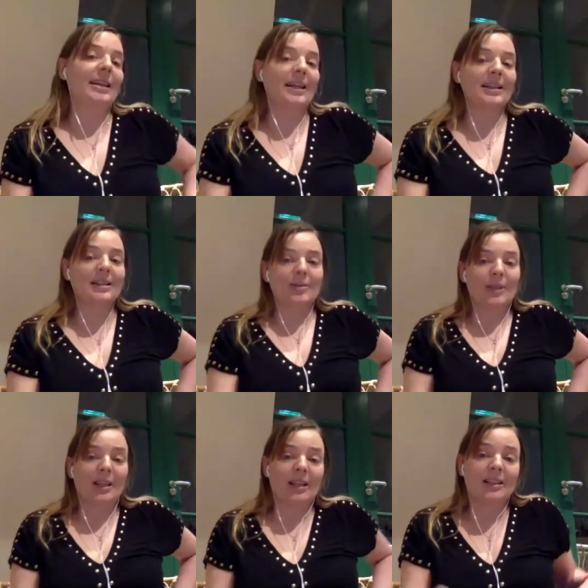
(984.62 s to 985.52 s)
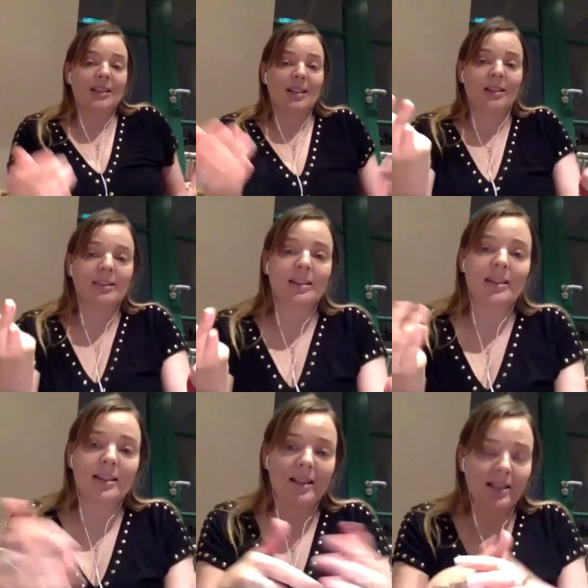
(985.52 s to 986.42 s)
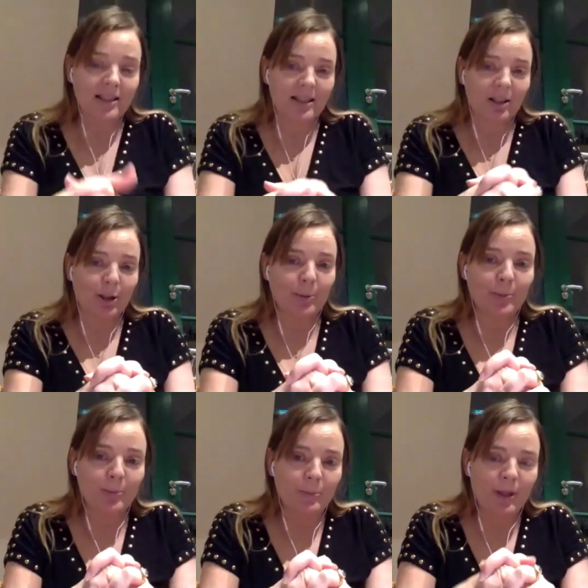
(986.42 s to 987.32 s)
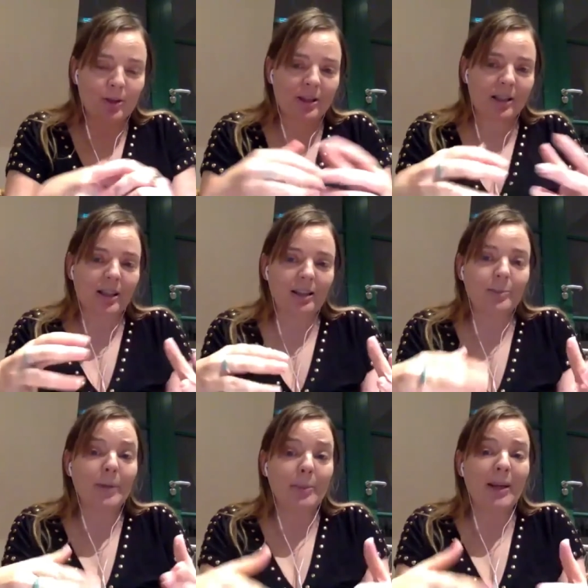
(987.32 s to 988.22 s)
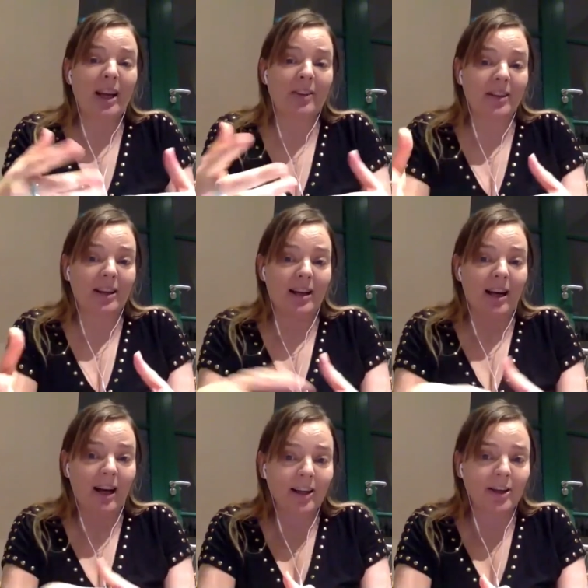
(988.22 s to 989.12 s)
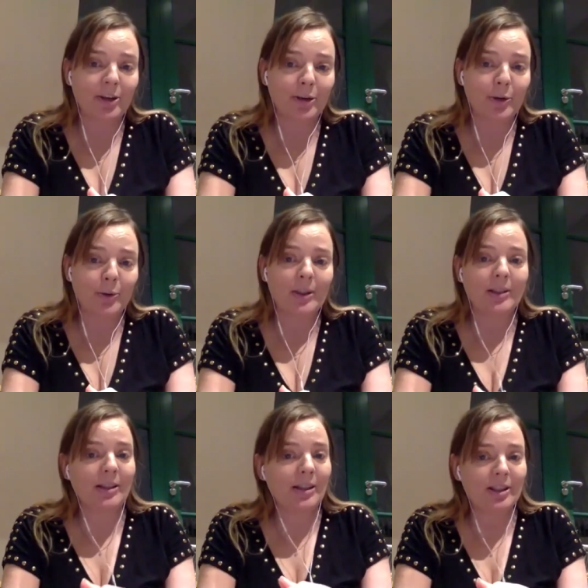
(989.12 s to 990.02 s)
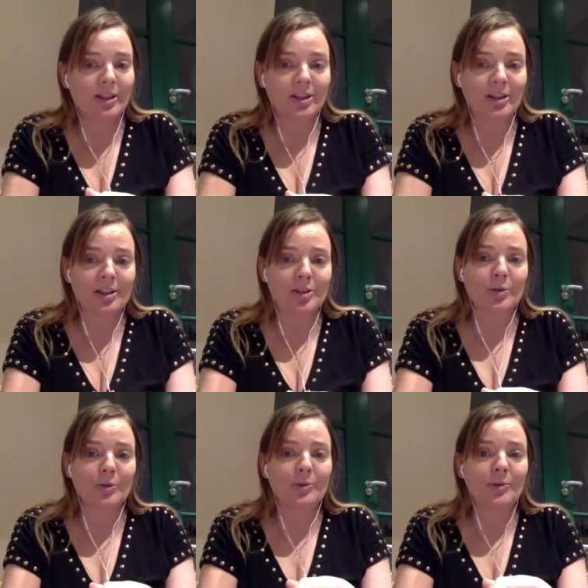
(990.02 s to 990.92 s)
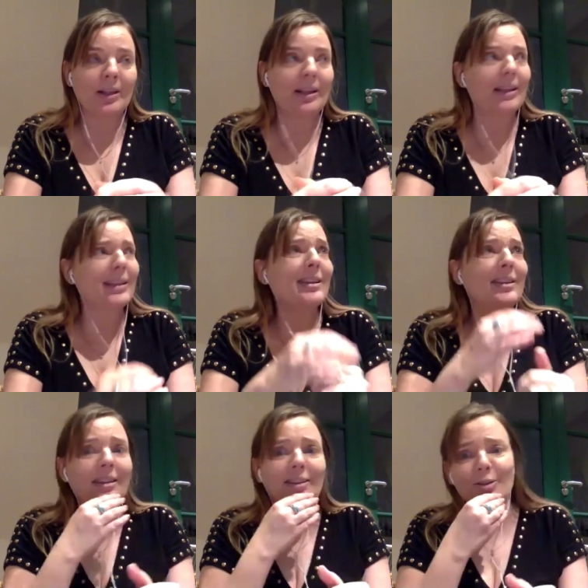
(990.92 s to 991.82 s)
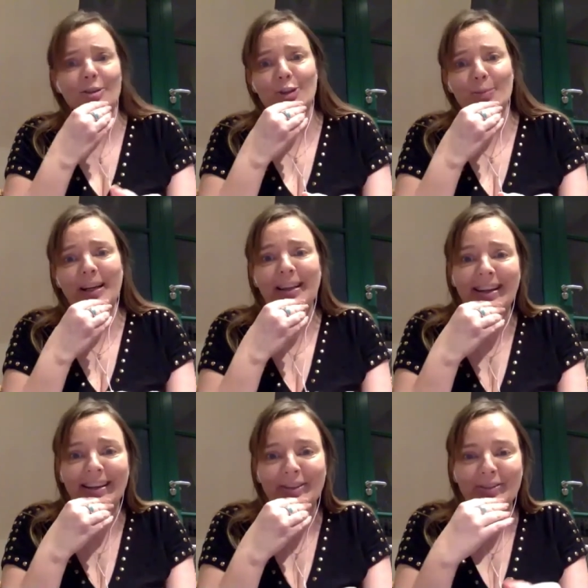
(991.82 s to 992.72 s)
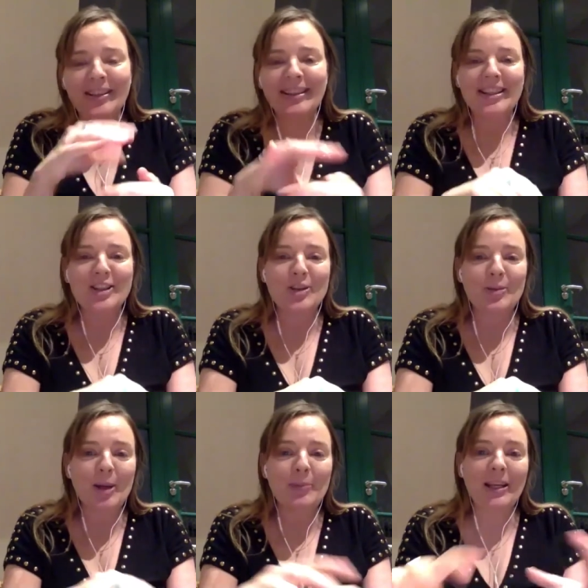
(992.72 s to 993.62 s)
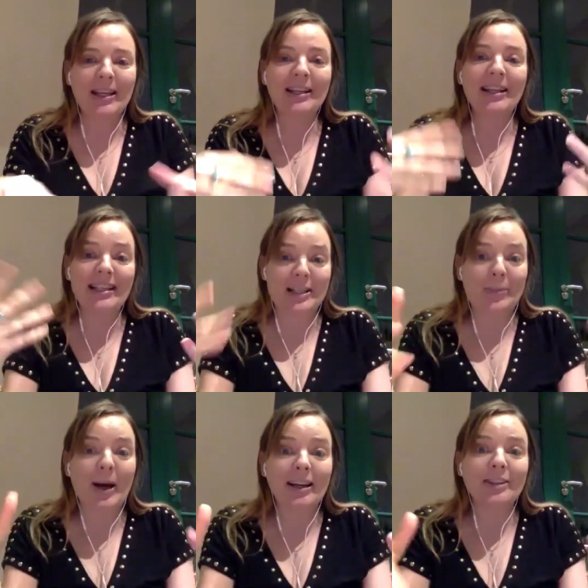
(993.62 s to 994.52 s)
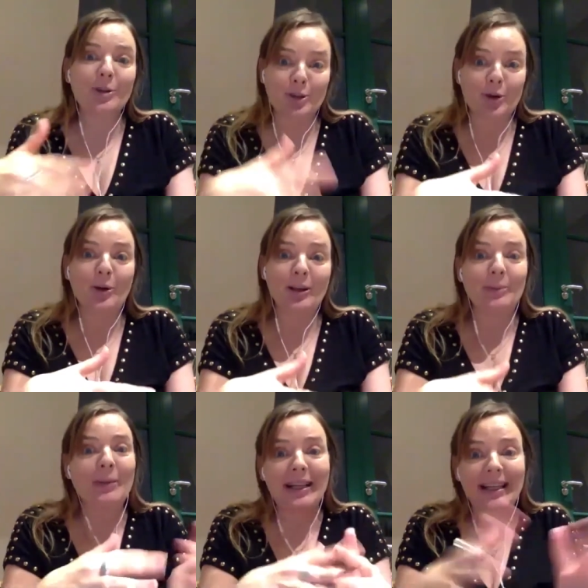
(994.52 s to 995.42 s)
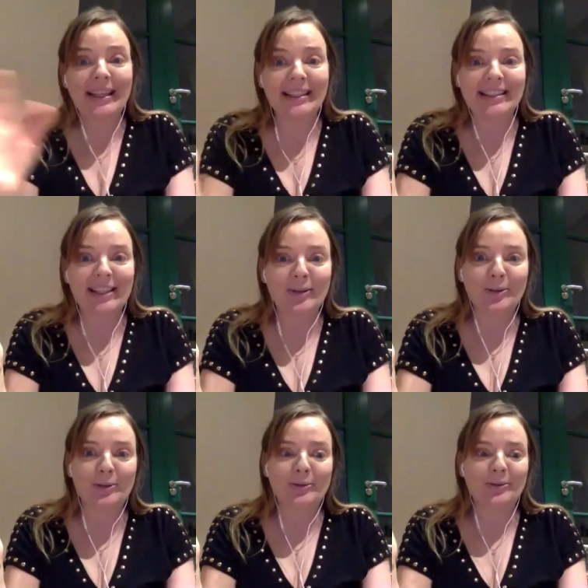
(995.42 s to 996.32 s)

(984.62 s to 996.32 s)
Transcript: guess with an adult it's easier because the adult maybe have hired you. The teenager doesn't feel like, oh, I need to change my life. So maybe it's the parent who is calling, my kid is out of